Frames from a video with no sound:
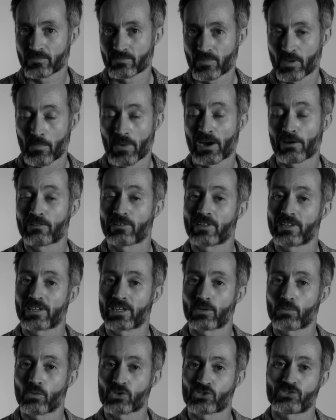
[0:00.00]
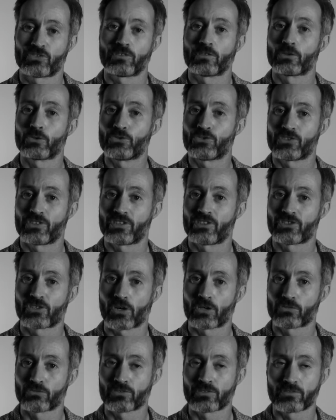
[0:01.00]
Apparently I wasn't gluten
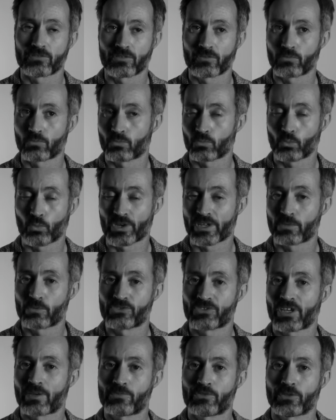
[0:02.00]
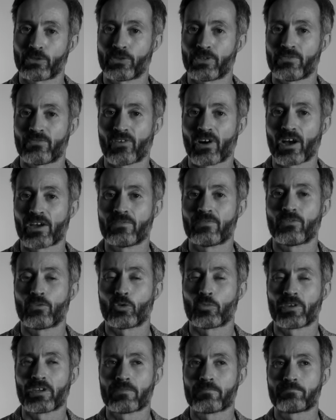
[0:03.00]
intolerant and wheat was absolutely fine
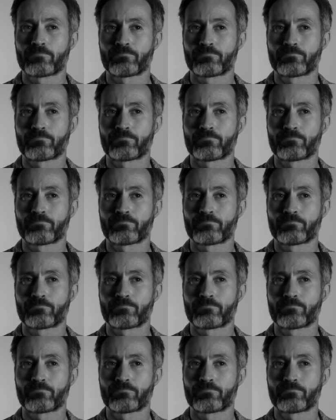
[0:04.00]
for me.